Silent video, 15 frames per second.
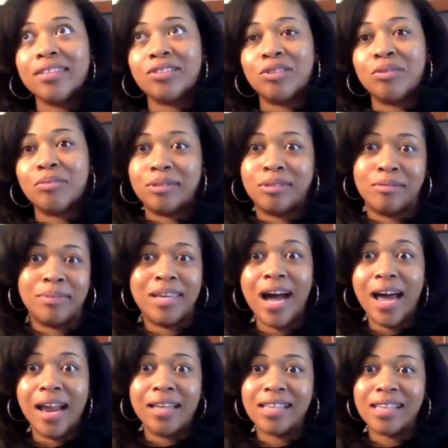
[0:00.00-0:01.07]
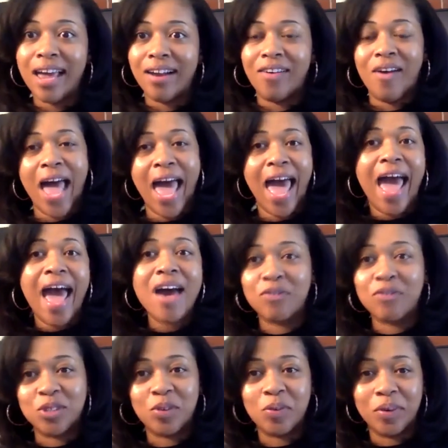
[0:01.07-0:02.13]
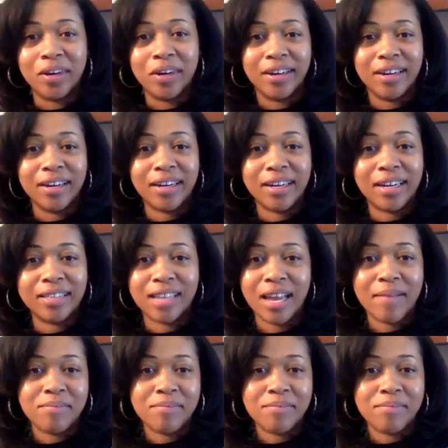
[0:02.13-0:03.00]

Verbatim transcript: to, but to be honest, I don't have to work because I'm